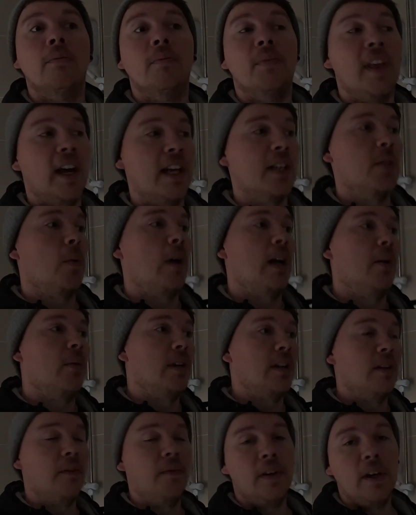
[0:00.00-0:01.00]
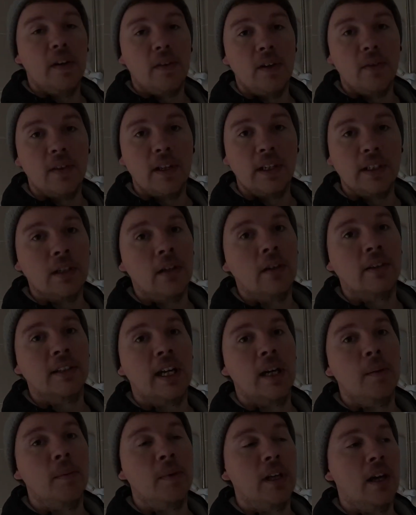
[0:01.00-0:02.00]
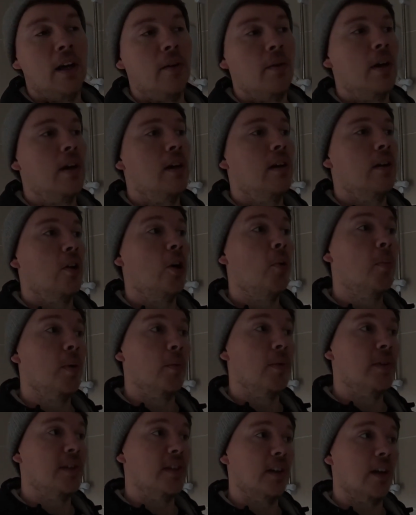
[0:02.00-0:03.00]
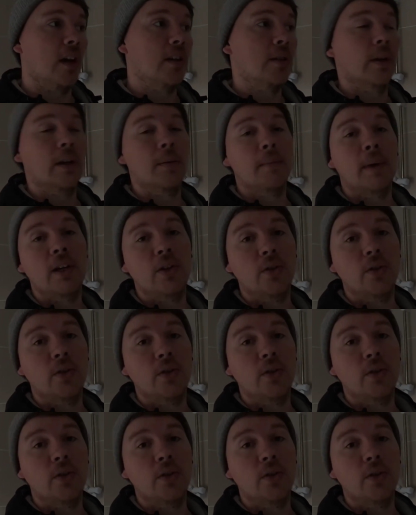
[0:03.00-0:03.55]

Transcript: That's why I wanted to fit a few things a long time ago, a couple of months ago, so I can make